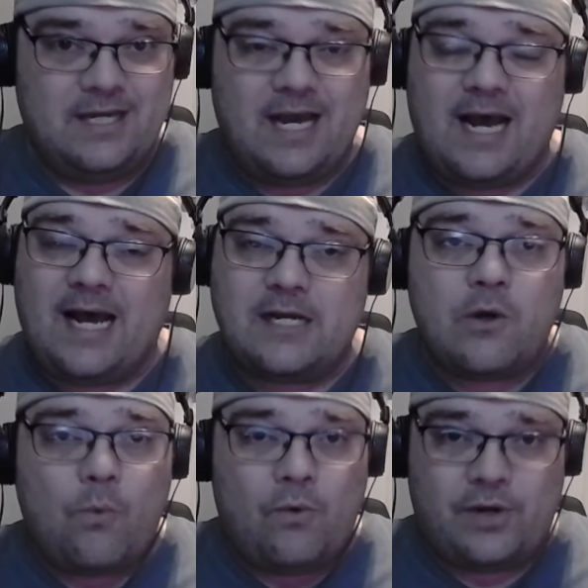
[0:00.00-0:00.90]
I
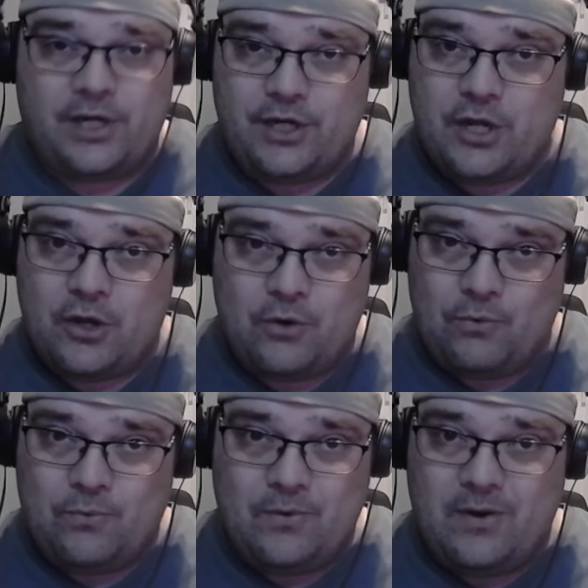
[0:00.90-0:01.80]
don't want to
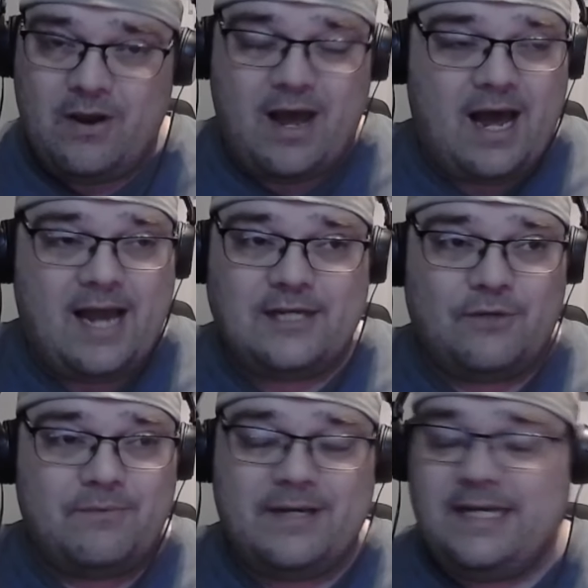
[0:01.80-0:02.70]
know. I
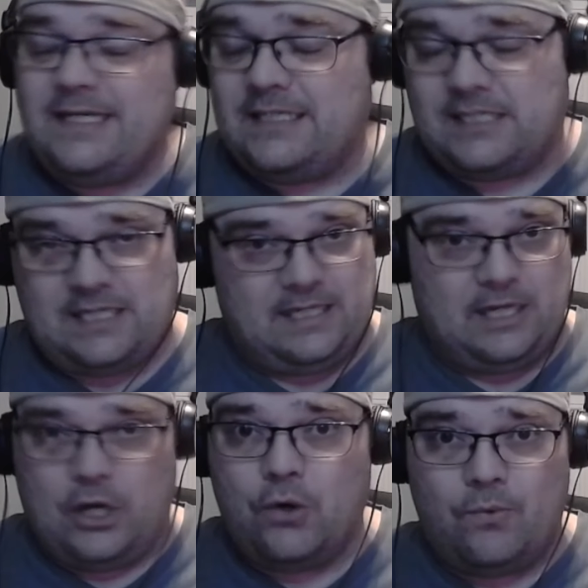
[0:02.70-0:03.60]
don't need to
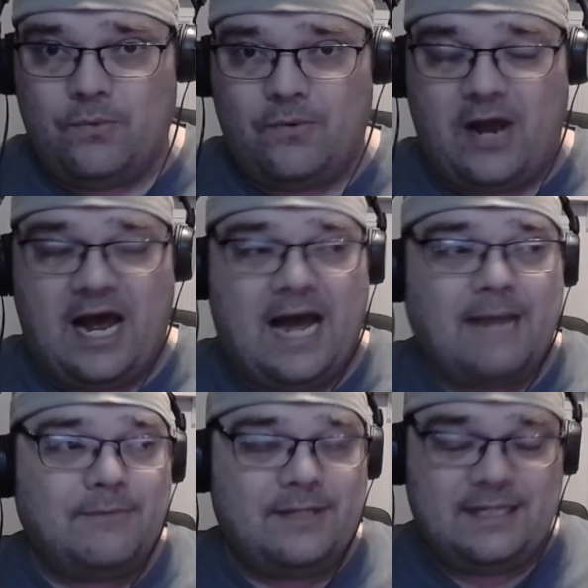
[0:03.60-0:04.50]
know.
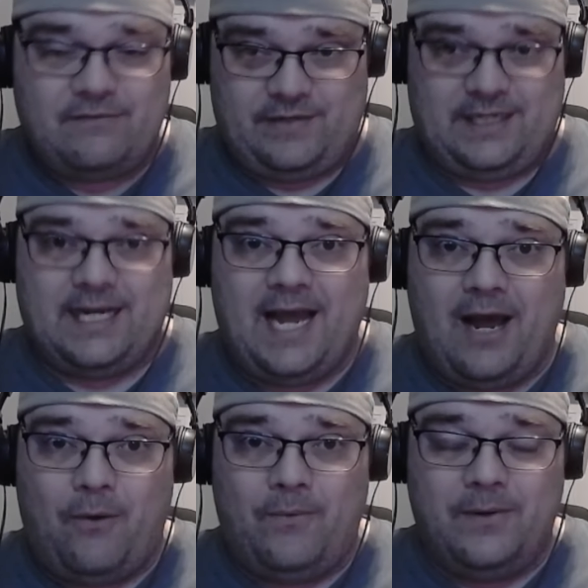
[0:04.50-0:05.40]
I'm leaving now.